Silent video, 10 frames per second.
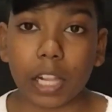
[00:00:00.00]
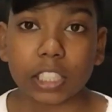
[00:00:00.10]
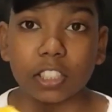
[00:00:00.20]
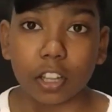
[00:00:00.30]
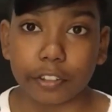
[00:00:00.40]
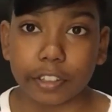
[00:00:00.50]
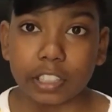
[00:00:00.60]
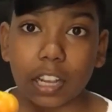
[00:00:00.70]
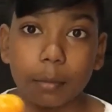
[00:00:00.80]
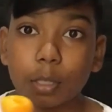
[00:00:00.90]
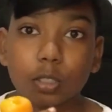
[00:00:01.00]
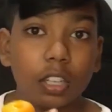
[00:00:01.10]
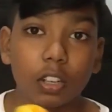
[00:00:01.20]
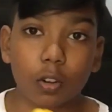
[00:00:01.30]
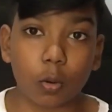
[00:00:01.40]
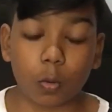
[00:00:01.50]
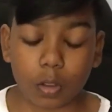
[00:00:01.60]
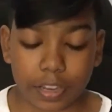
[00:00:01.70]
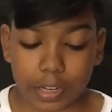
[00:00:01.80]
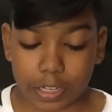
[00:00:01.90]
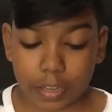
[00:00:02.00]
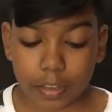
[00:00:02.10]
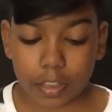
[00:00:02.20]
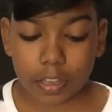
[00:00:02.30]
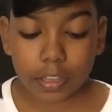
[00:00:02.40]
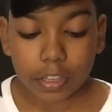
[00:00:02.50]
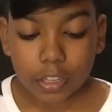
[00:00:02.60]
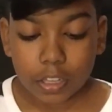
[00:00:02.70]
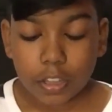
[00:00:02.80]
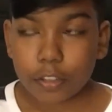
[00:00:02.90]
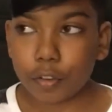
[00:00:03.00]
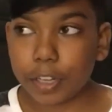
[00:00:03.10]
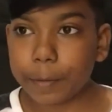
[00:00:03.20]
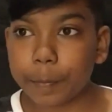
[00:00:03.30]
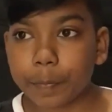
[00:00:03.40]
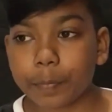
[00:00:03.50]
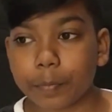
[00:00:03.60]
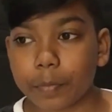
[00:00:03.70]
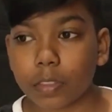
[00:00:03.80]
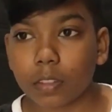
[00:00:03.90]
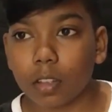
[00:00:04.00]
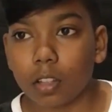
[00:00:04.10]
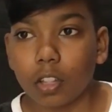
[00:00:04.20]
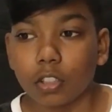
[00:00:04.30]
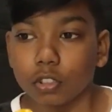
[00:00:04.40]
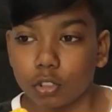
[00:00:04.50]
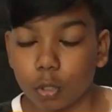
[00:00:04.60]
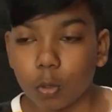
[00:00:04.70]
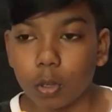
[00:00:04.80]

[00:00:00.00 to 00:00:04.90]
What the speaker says: milk, nothing. I'm just gonna go in. 3, 2,